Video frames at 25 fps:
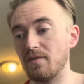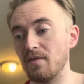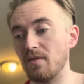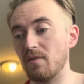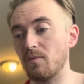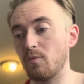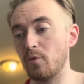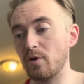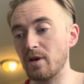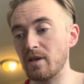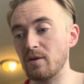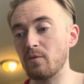
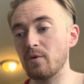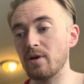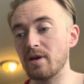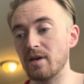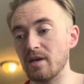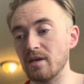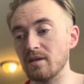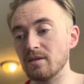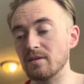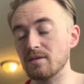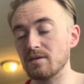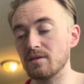when he went
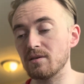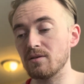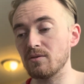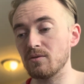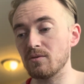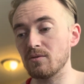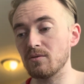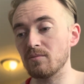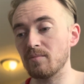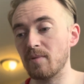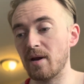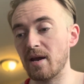
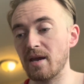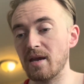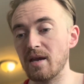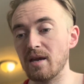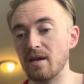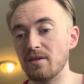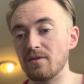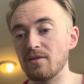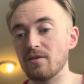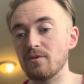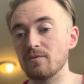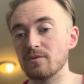into my
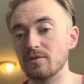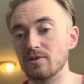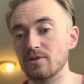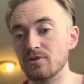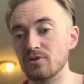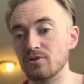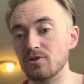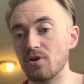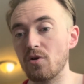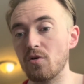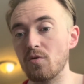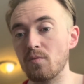hand, there was
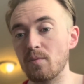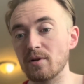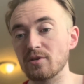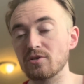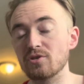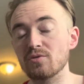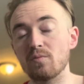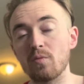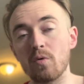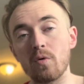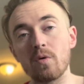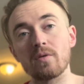so
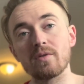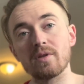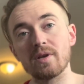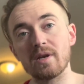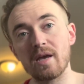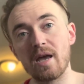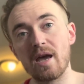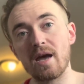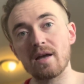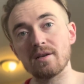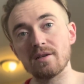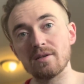much more that he
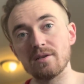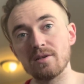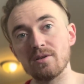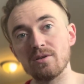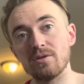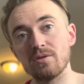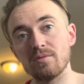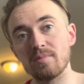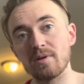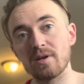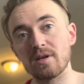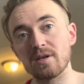had to
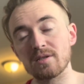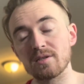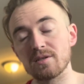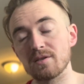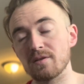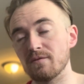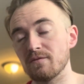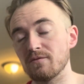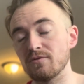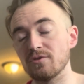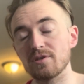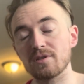do because
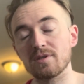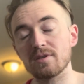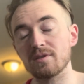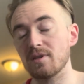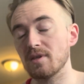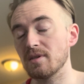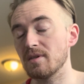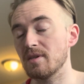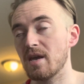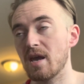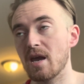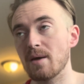of just the
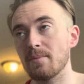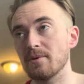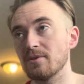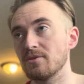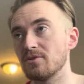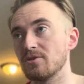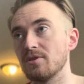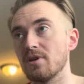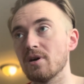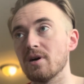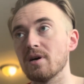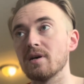
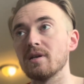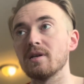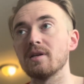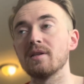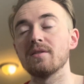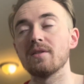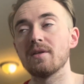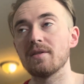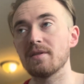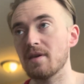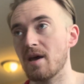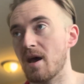damage done and
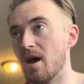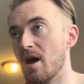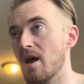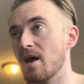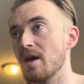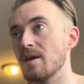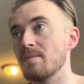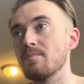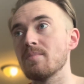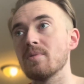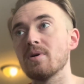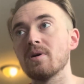the
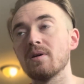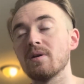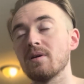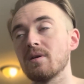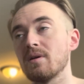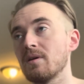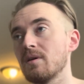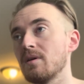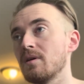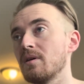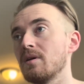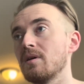time
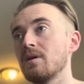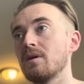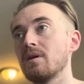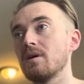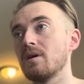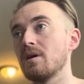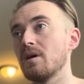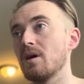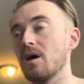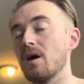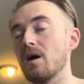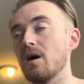
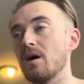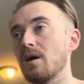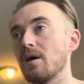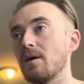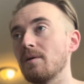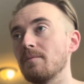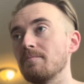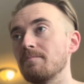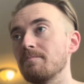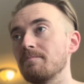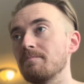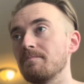
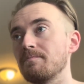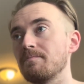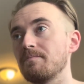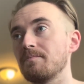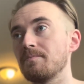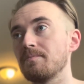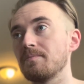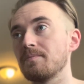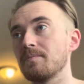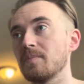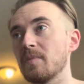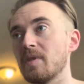
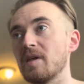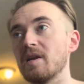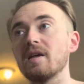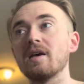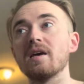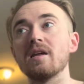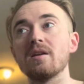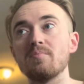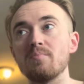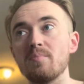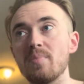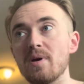that it
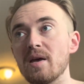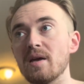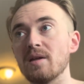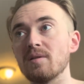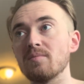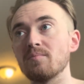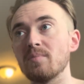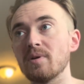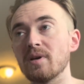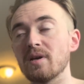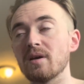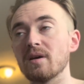had
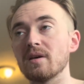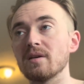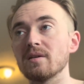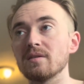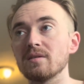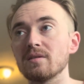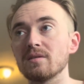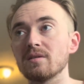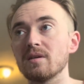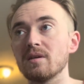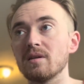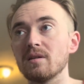been,
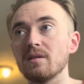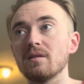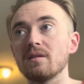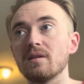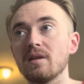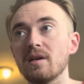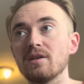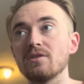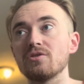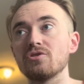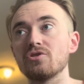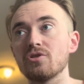because it
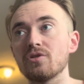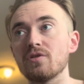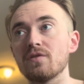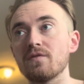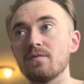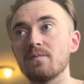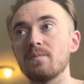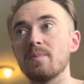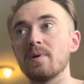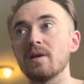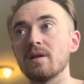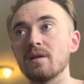should
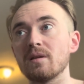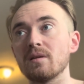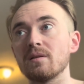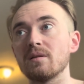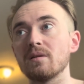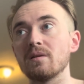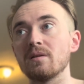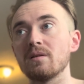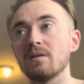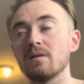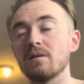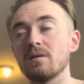have been